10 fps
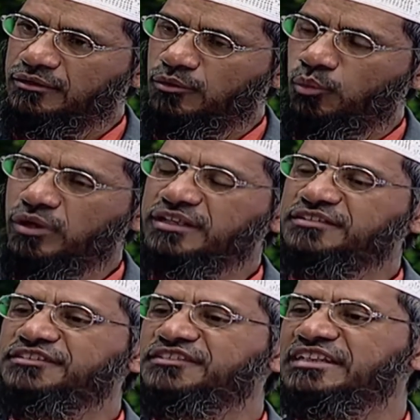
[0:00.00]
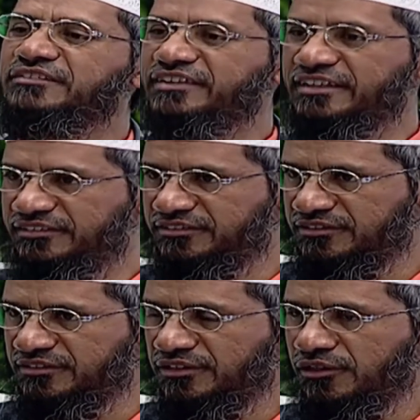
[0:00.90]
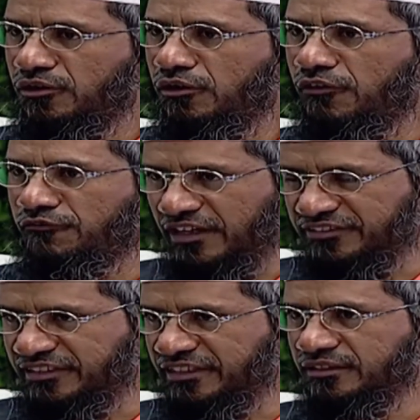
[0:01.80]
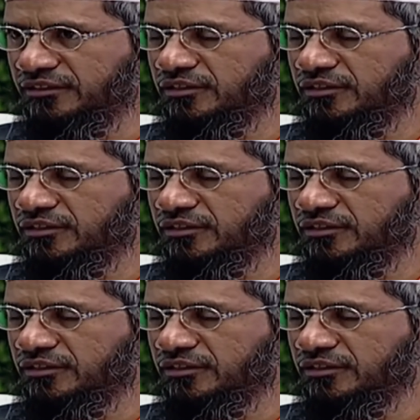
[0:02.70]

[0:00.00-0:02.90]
what is the significance of fasting